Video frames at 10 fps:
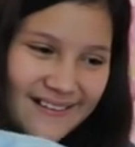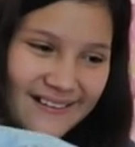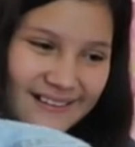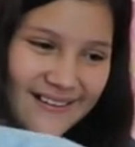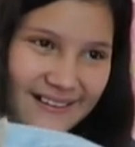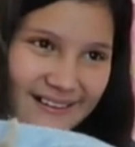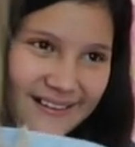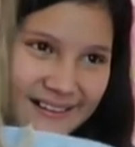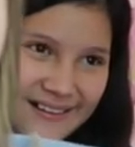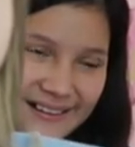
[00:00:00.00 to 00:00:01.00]

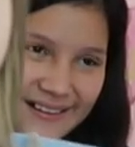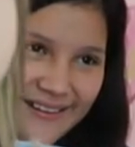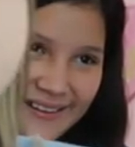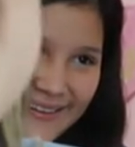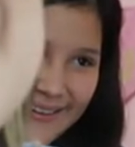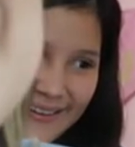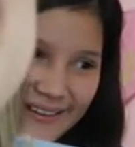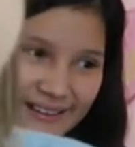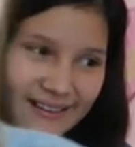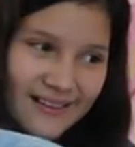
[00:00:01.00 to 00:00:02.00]

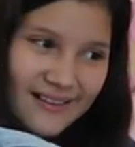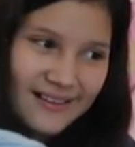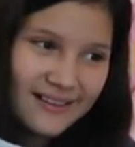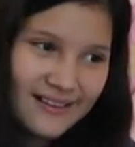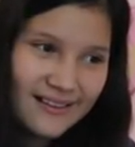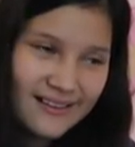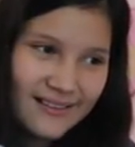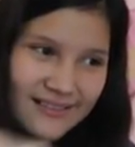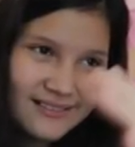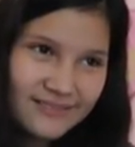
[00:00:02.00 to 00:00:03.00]

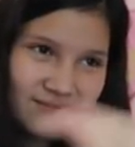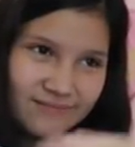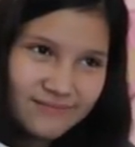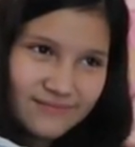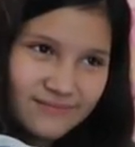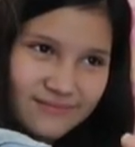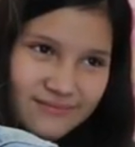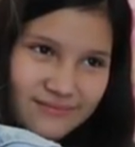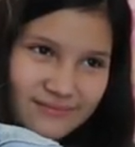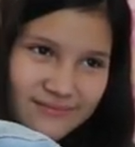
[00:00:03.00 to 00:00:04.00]
No words are spoken by the person on screen.